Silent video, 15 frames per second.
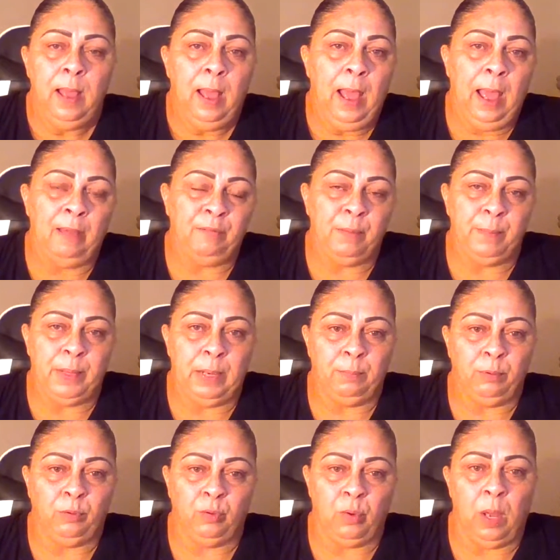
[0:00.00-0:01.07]
haven't been
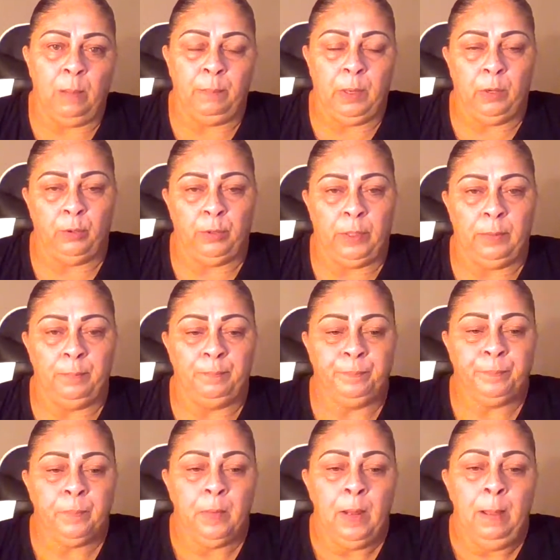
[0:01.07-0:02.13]
able to upload it.
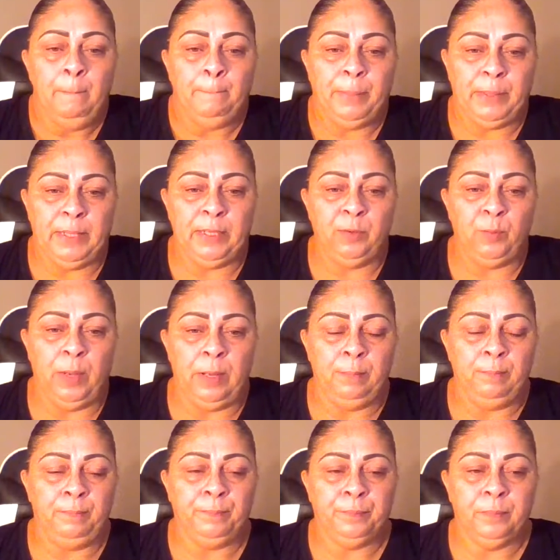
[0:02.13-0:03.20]
But
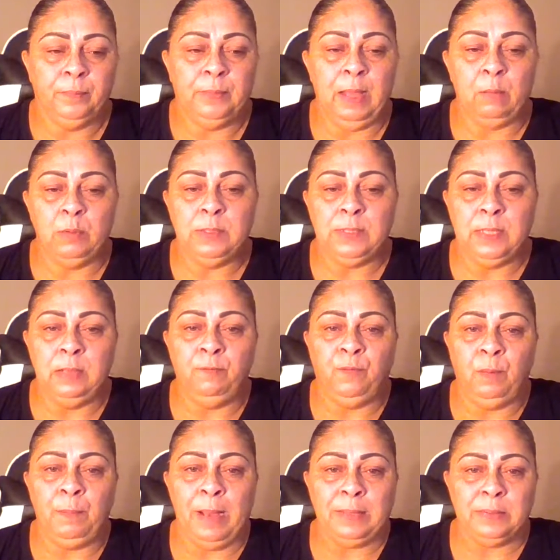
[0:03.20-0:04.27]
anyway, that was it
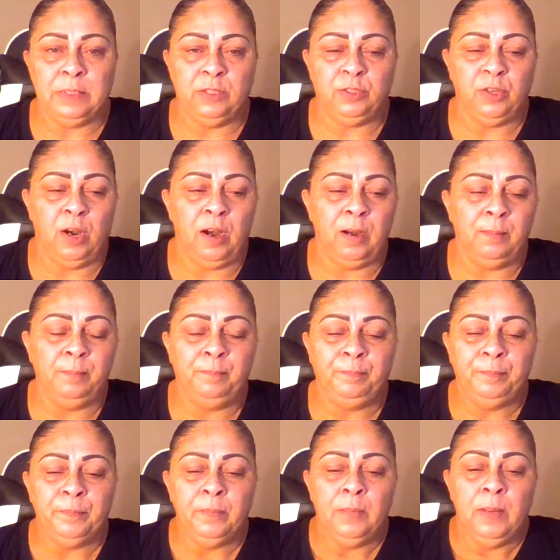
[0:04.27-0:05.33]
for Boxycharm.
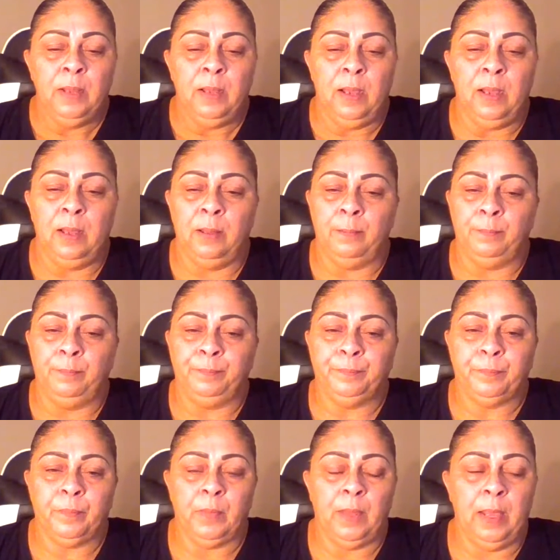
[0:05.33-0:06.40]

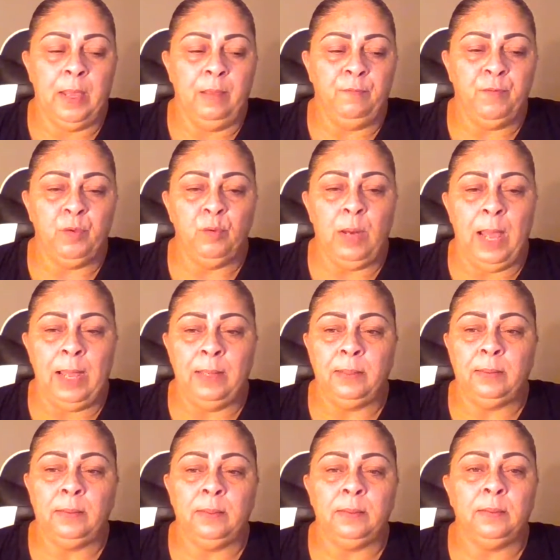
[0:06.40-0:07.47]
If you
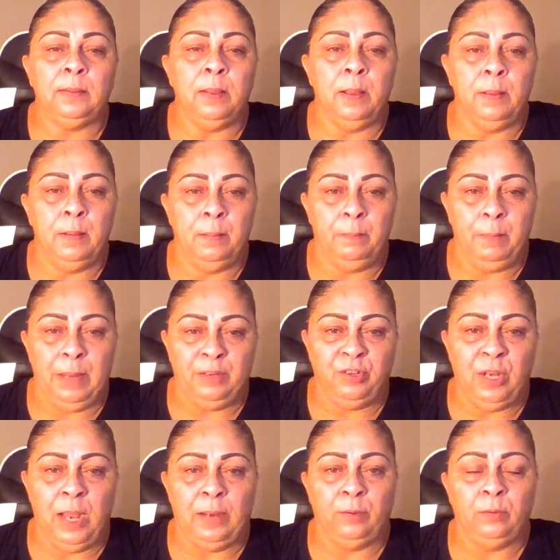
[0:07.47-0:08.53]
like my
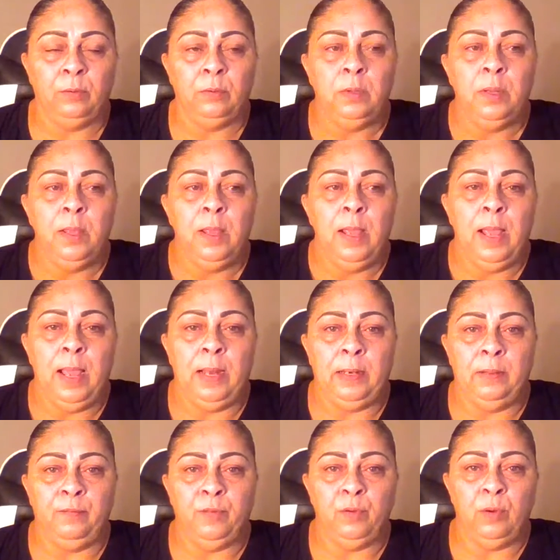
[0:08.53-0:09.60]
channel and
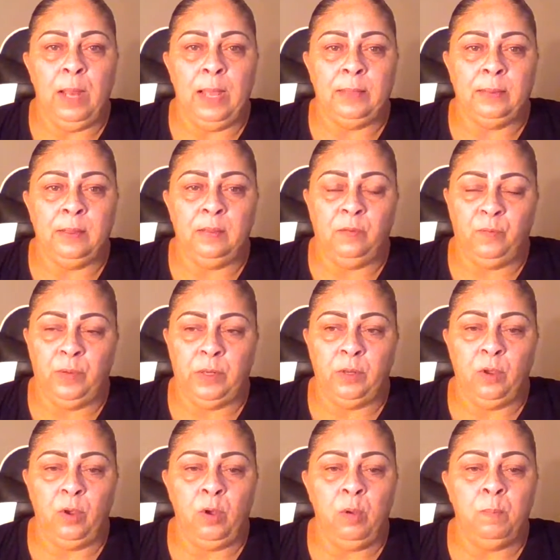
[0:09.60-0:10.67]
if you like this
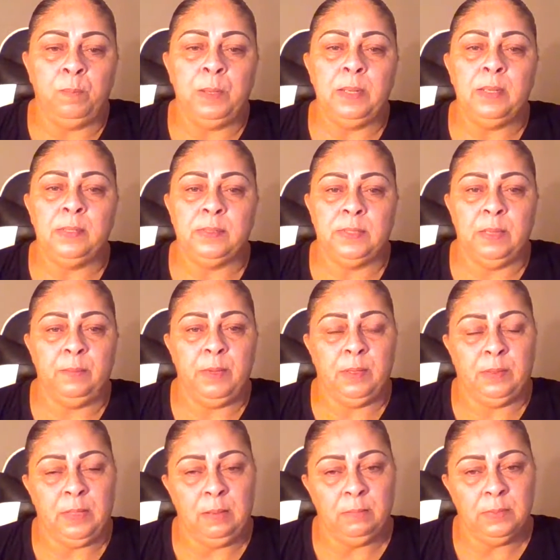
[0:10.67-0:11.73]
video, please give me a
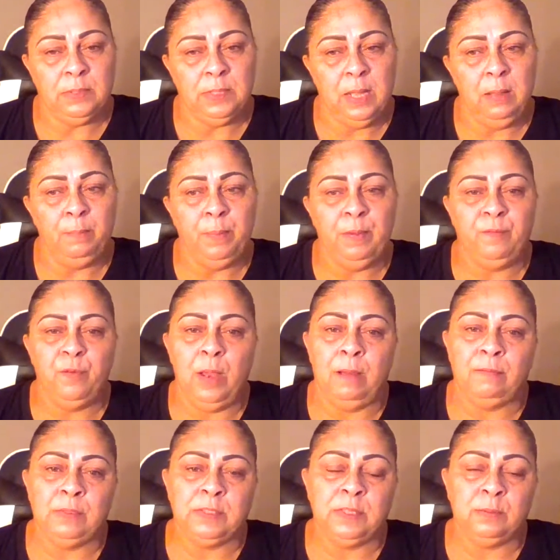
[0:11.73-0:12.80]
thumbs up. If you
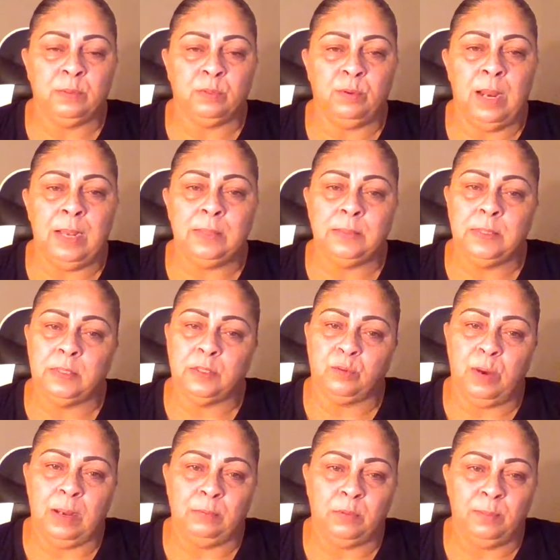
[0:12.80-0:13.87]
haven't subscribed,
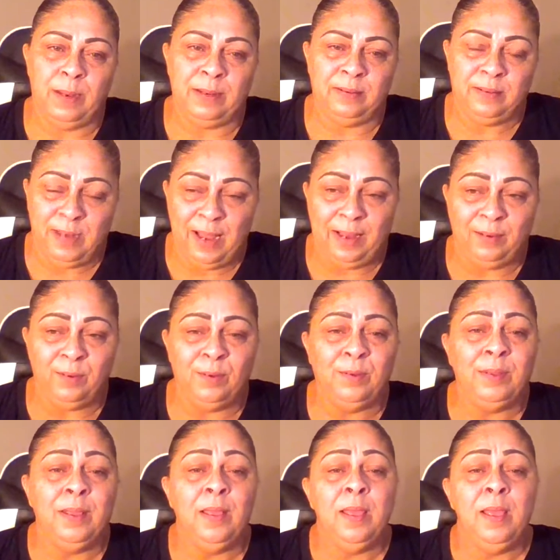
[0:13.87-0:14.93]
subscribe to my channel